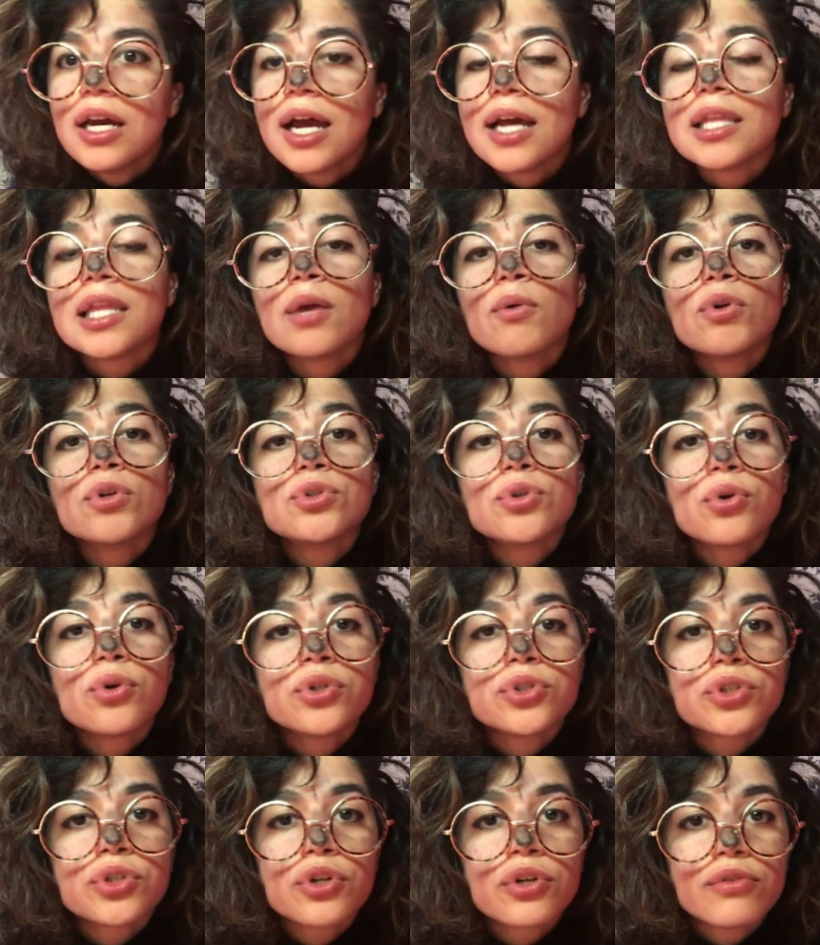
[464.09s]
And they will
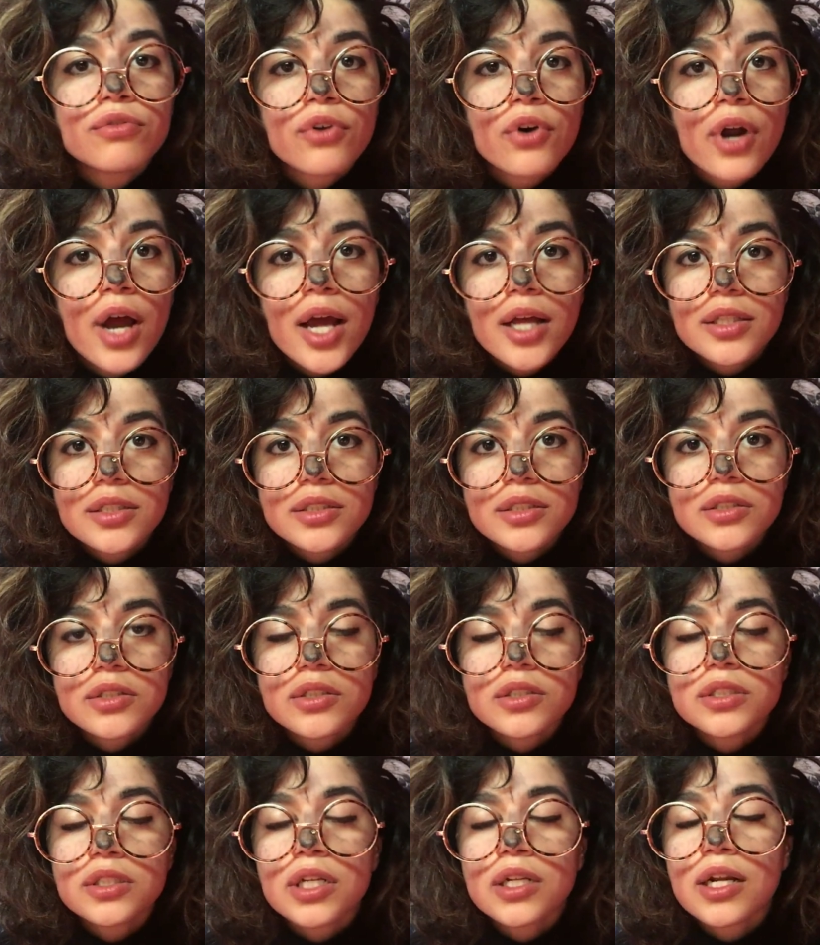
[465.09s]
torture you for
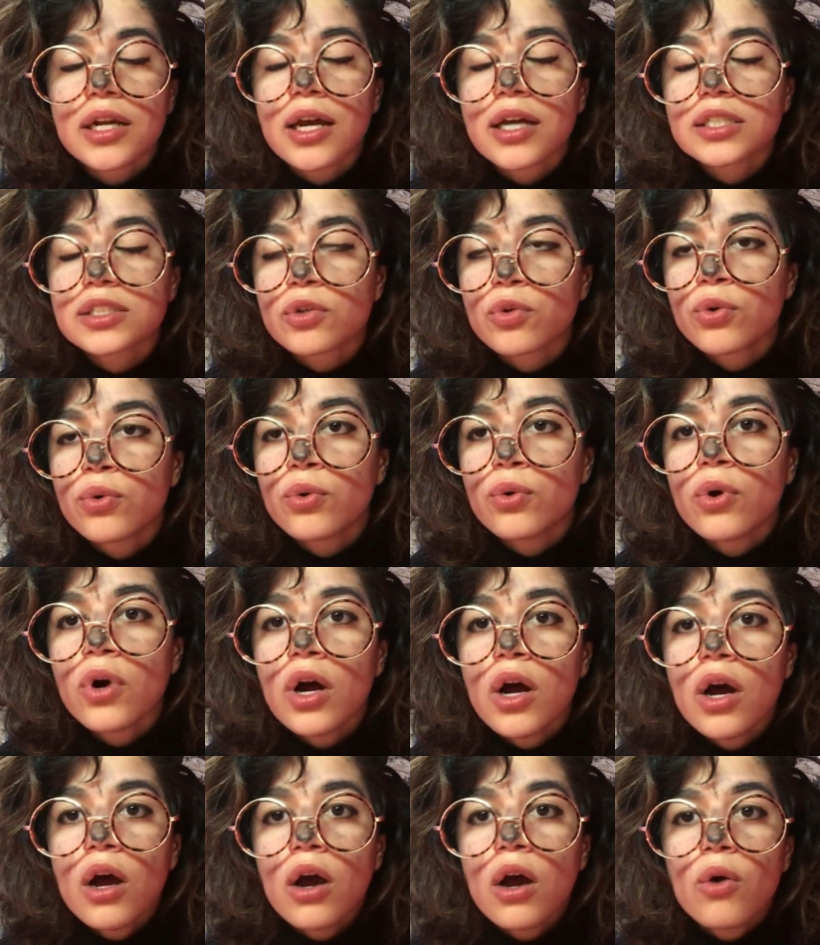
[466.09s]
answers and ask who
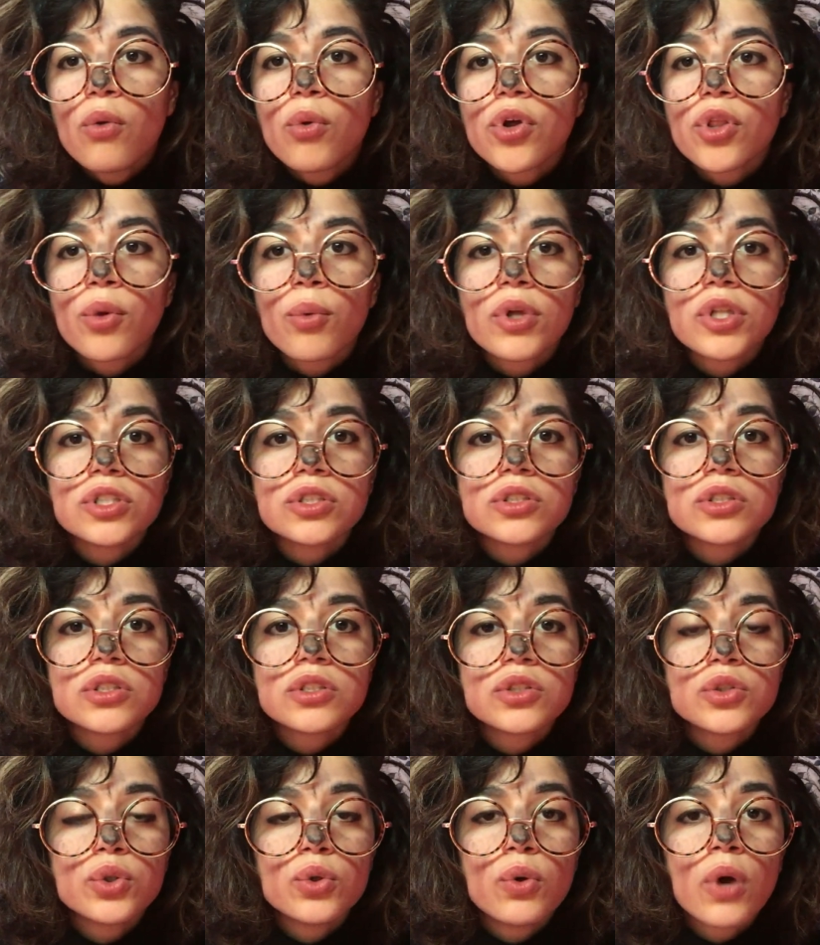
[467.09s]
were the
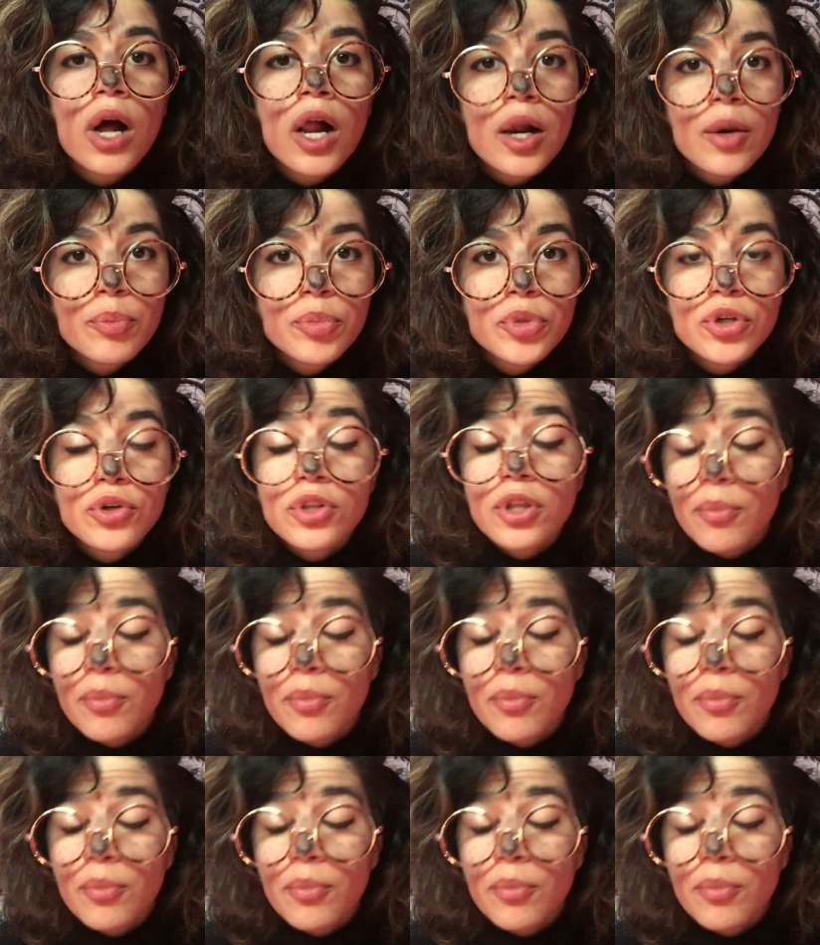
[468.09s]
ones to help you.